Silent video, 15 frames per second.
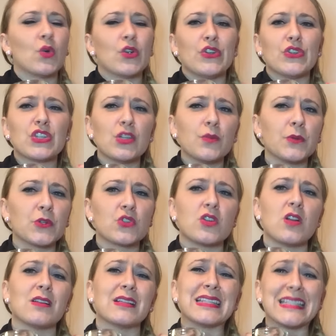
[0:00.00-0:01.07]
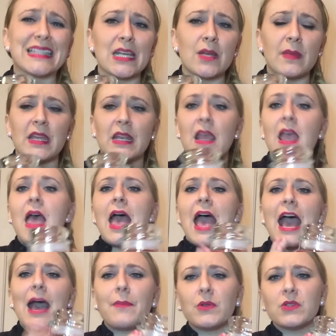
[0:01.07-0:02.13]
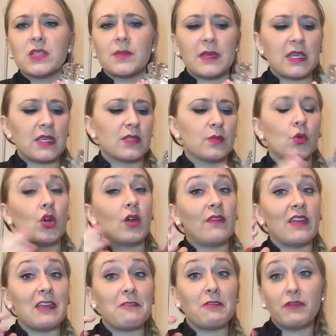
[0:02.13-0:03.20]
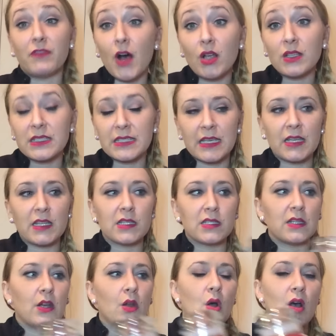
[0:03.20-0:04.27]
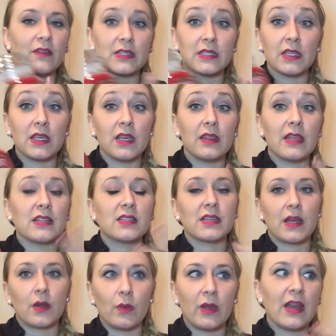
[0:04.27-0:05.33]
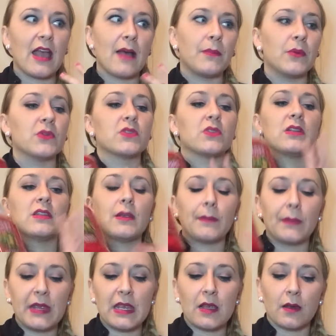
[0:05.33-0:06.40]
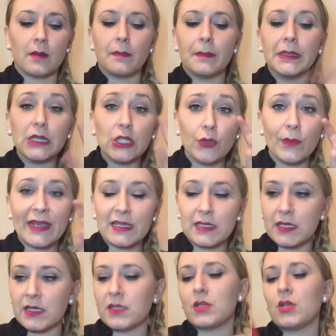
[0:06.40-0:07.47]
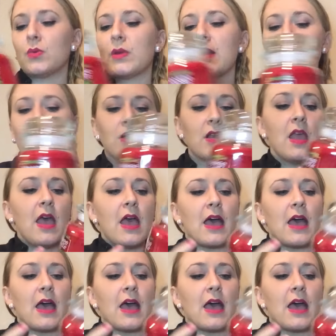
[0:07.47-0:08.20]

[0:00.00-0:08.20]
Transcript: or your super strong cinnamon. Apple to me is more of a fall scent. You know, obviously that's kind of when apples are in their peak blooming season or whatever.